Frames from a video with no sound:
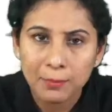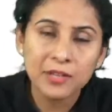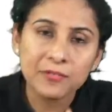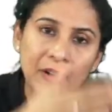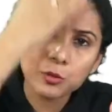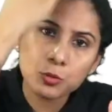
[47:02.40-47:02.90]
But
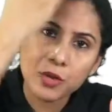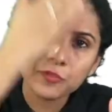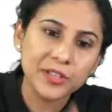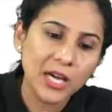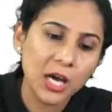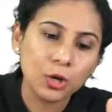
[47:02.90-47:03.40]
if I do
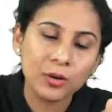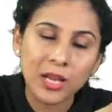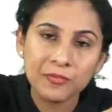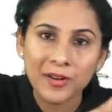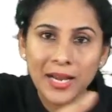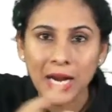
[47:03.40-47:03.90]
a VRO and
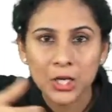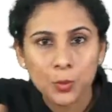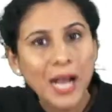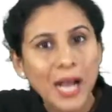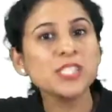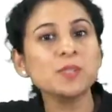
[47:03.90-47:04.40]
if I
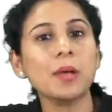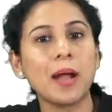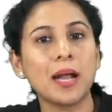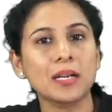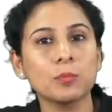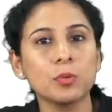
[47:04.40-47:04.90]
advance my
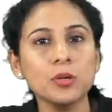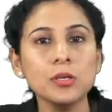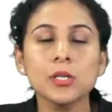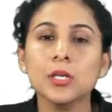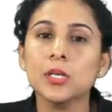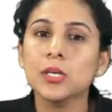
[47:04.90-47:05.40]
mandible,
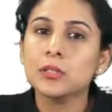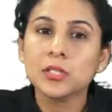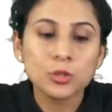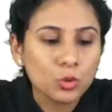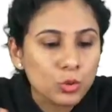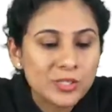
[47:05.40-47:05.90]

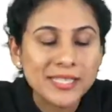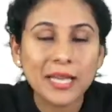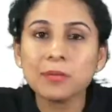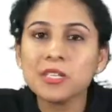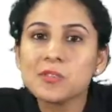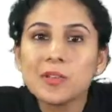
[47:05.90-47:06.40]
the two
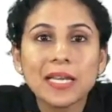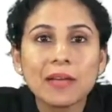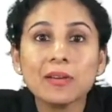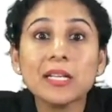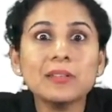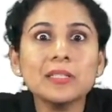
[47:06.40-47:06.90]
segments will
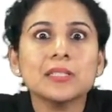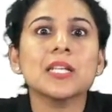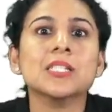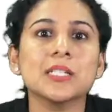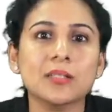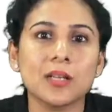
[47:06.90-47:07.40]
never even
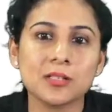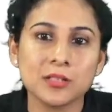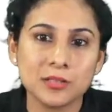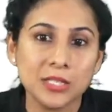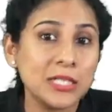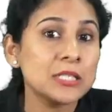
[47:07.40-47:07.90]
touch
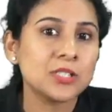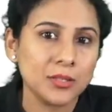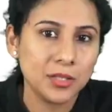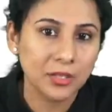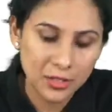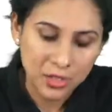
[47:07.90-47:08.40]
each
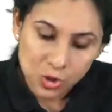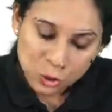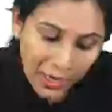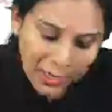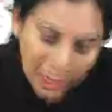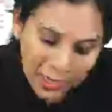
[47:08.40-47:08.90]
other.
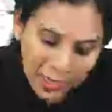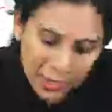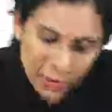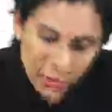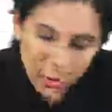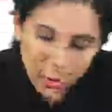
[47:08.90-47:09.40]
So I
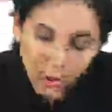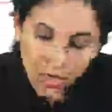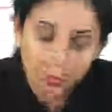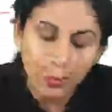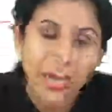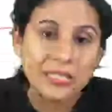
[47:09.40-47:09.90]
can't do
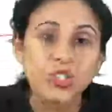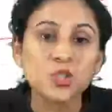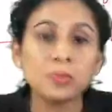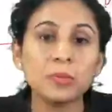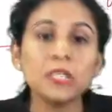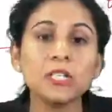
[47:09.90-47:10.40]

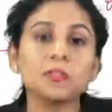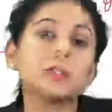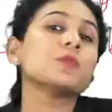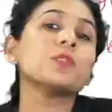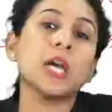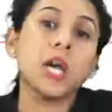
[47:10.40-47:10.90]
advancement
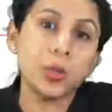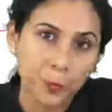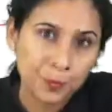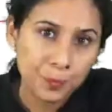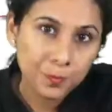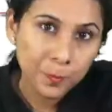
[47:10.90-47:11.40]
with
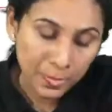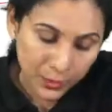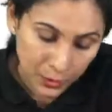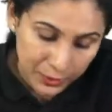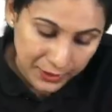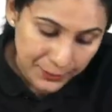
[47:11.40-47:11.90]
VRO.
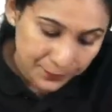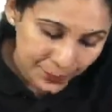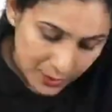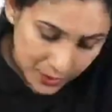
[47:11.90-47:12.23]
Okay,